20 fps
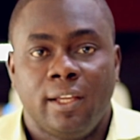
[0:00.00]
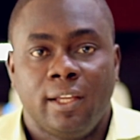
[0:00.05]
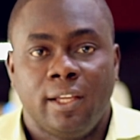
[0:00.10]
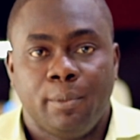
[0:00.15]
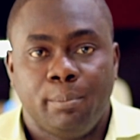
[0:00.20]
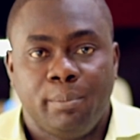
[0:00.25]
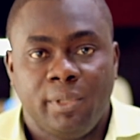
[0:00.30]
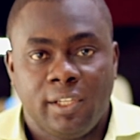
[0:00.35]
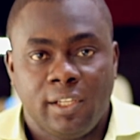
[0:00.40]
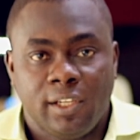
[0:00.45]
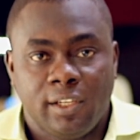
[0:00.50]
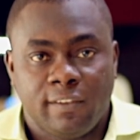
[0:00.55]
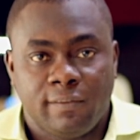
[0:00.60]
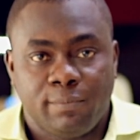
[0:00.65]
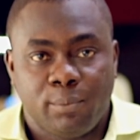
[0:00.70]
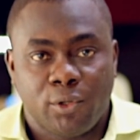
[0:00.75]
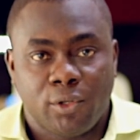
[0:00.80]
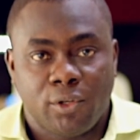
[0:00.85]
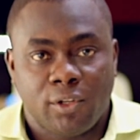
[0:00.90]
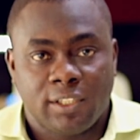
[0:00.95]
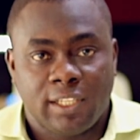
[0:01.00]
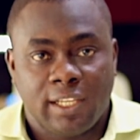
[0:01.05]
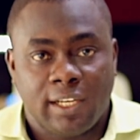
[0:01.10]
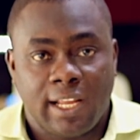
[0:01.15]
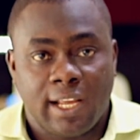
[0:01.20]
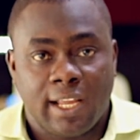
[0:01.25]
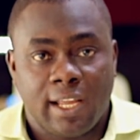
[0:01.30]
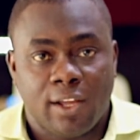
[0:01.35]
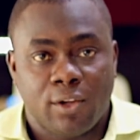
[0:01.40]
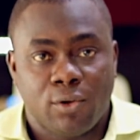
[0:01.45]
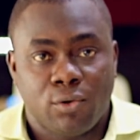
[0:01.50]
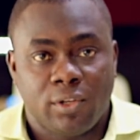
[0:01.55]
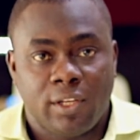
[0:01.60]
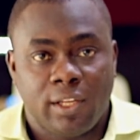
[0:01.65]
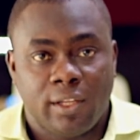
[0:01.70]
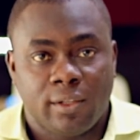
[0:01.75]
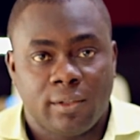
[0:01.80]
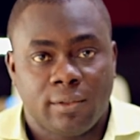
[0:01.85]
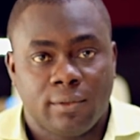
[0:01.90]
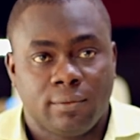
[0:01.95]
a big leave bonus and I can go
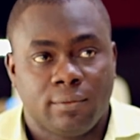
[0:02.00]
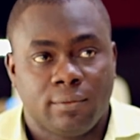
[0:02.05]
there.